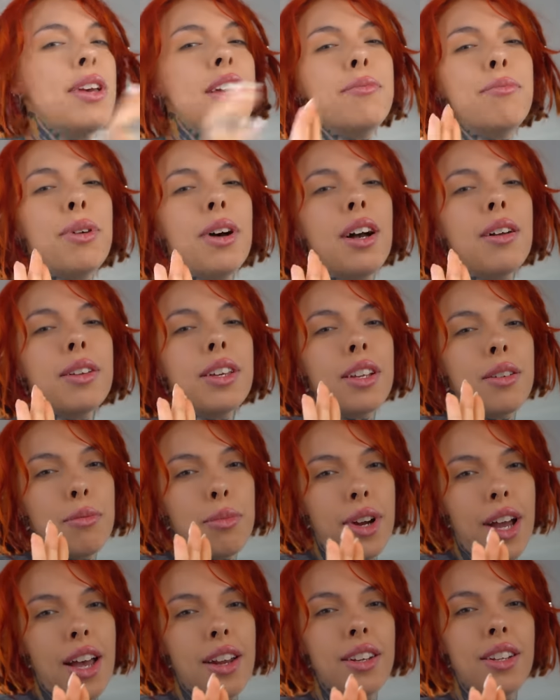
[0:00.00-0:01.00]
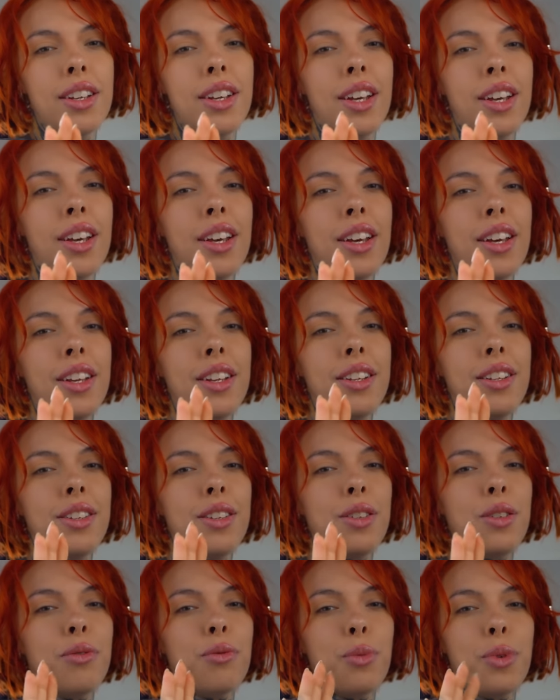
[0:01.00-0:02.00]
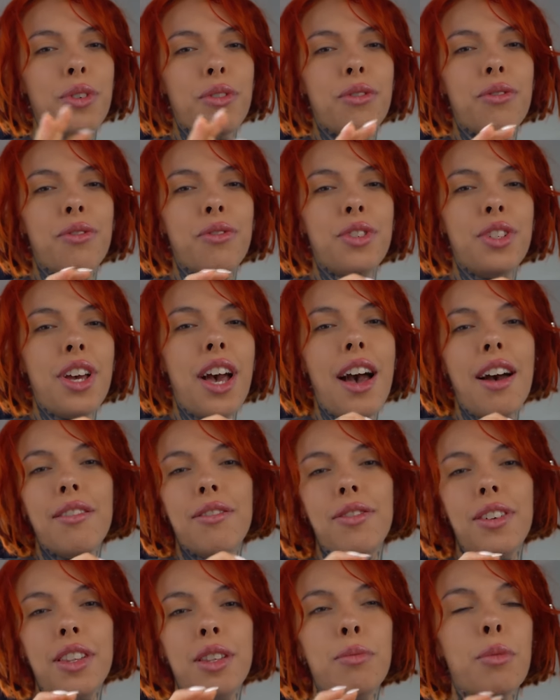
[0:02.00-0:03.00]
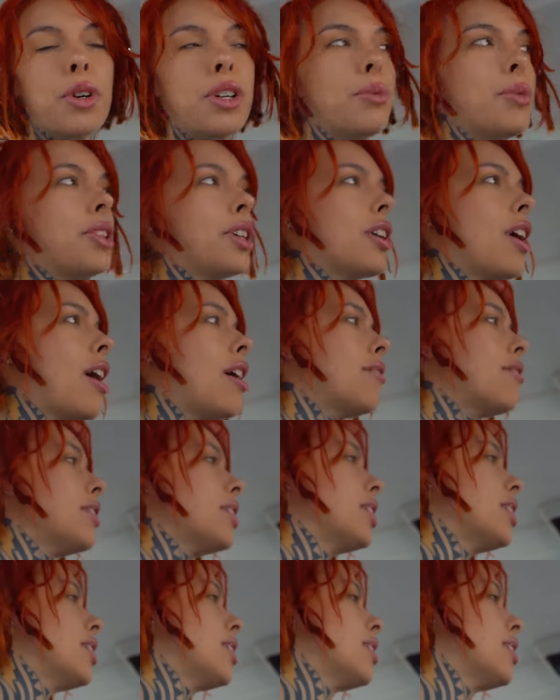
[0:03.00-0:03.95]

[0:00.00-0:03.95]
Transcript: made pumpkin bread to have in the morning with the coffee.